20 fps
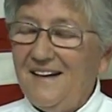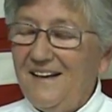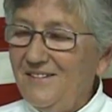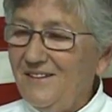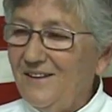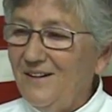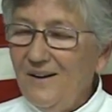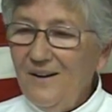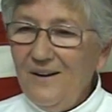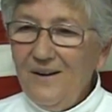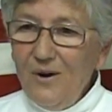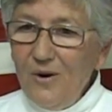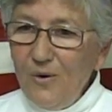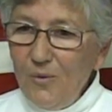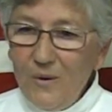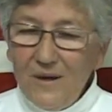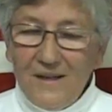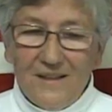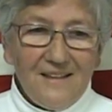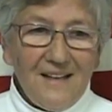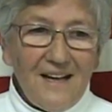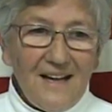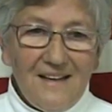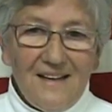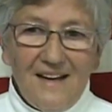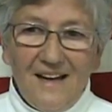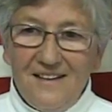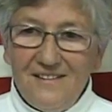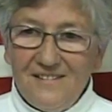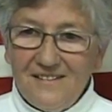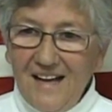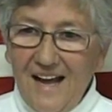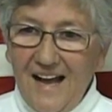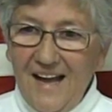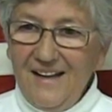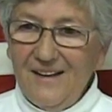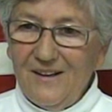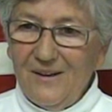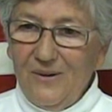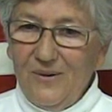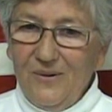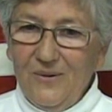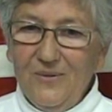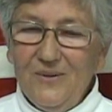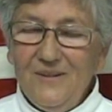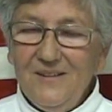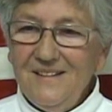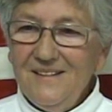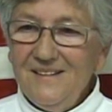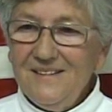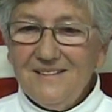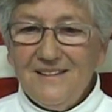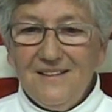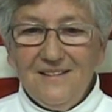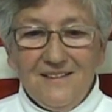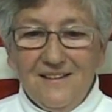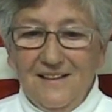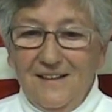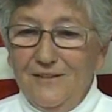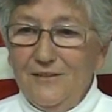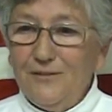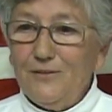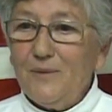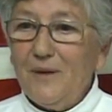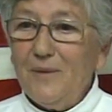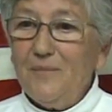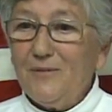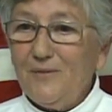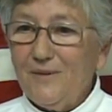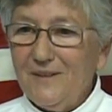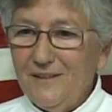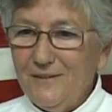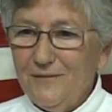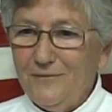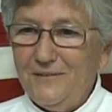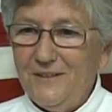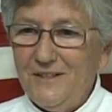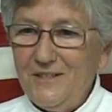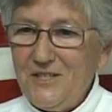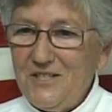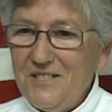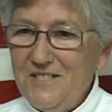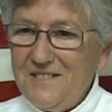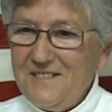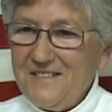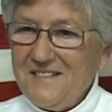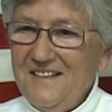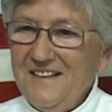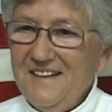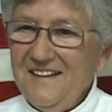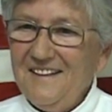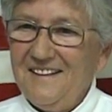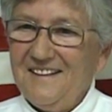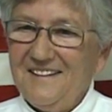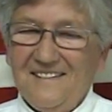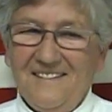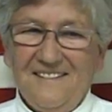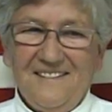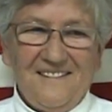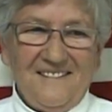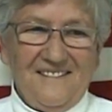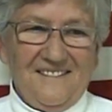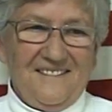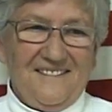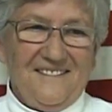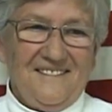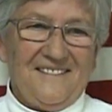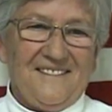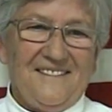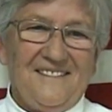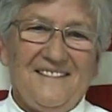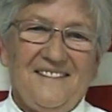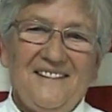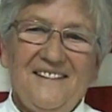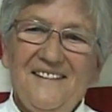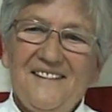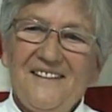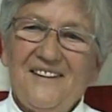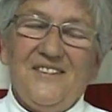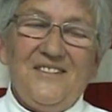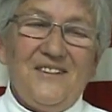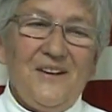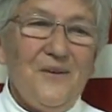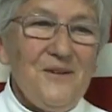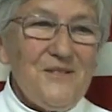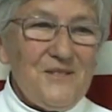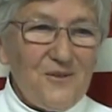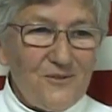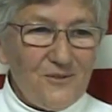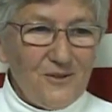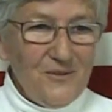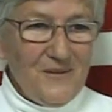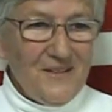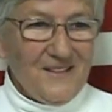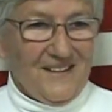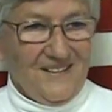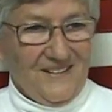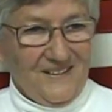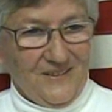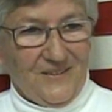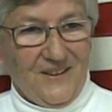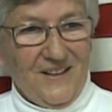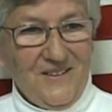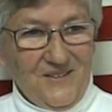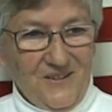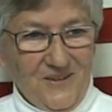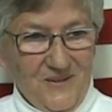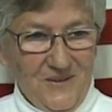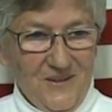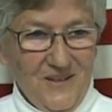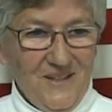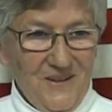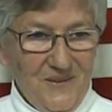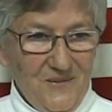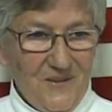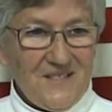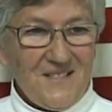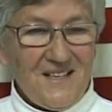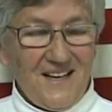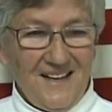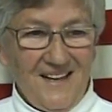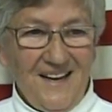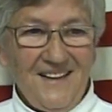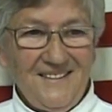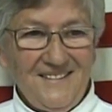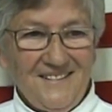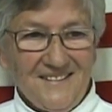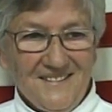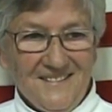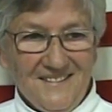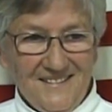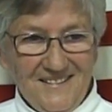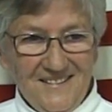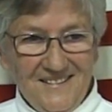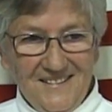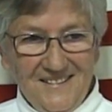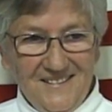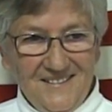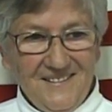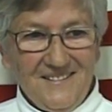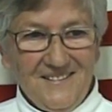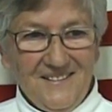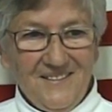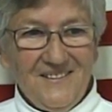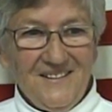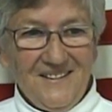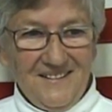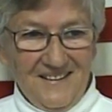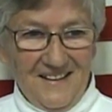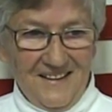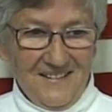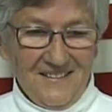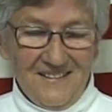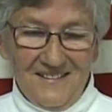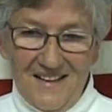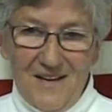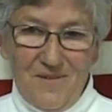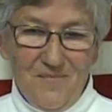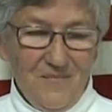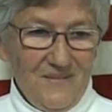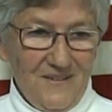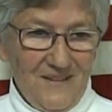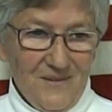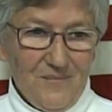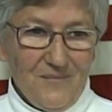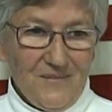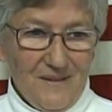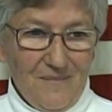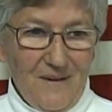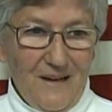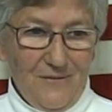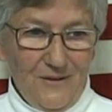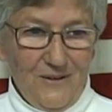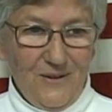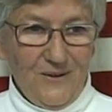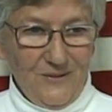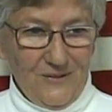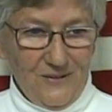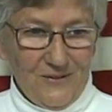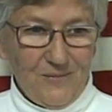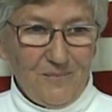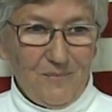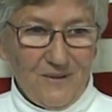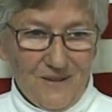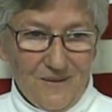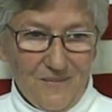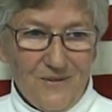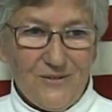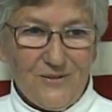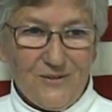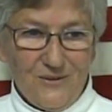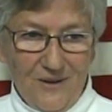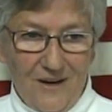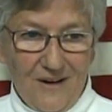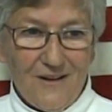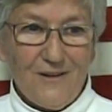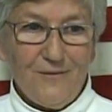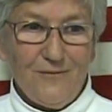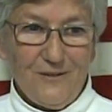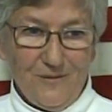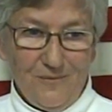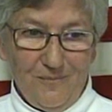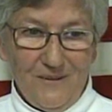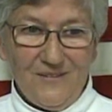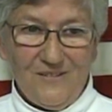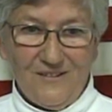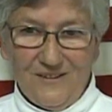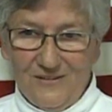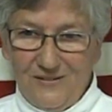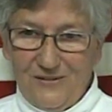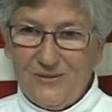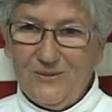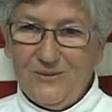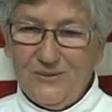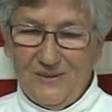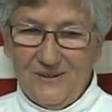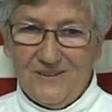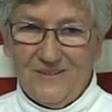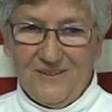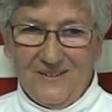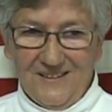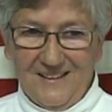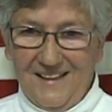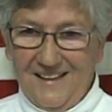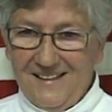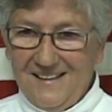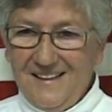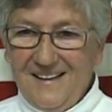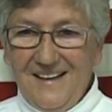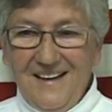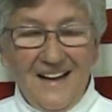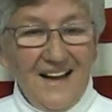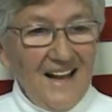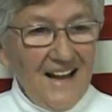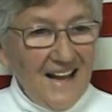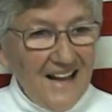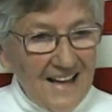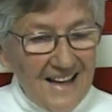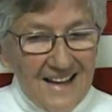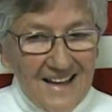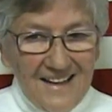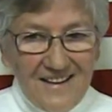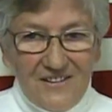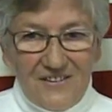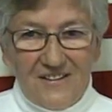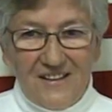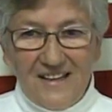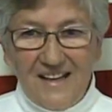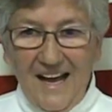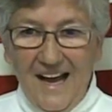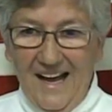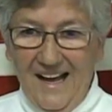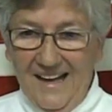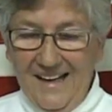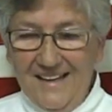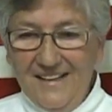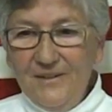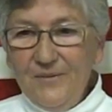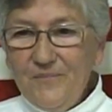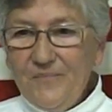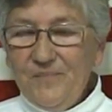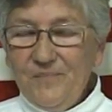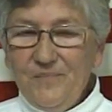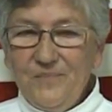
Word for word: And I said, where'd that nice guy go? He said, he swims with the fishes, you know. Because there was a rumor that Lorenzo was connected, you know, and that they the, the mafiosos put him through Harvard Business School and all that. He's the guy.